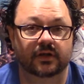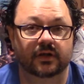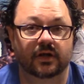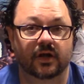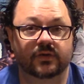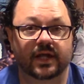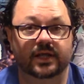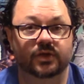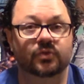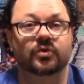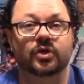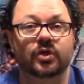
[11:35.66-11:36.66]
Okay, you
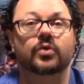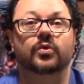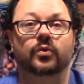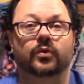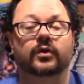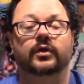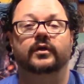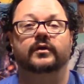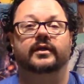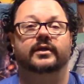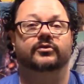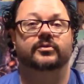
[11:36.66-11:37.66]
knew that
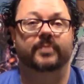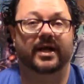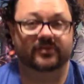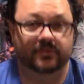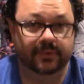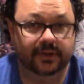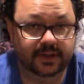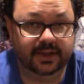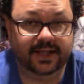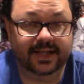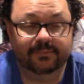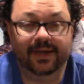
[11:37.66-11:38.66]
there was a possibility
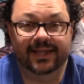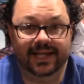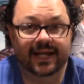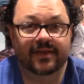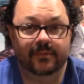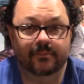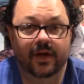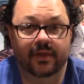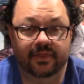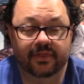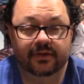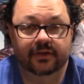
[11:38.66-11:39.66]
that by the end of the
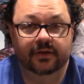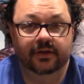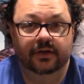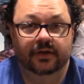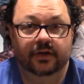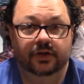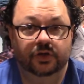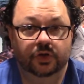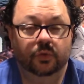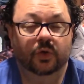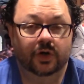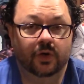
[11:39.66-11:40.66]
month, you
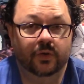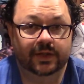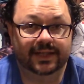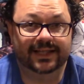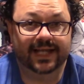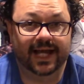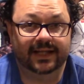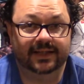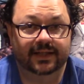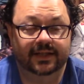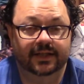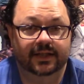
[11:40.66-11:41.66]
were going to get
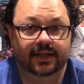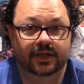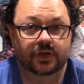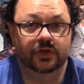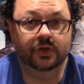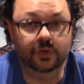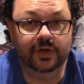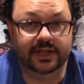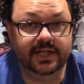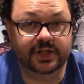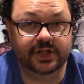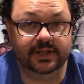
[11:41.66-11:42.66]
new
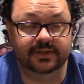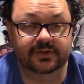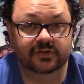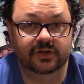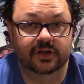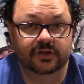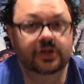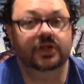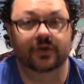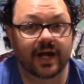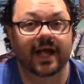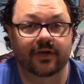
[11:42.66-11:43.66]
additions to your
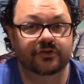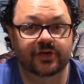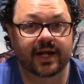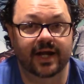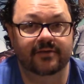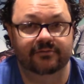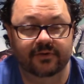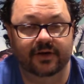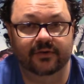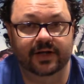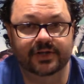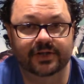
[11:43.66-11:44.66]
LJN
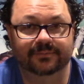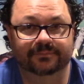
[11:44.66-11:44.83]
Federation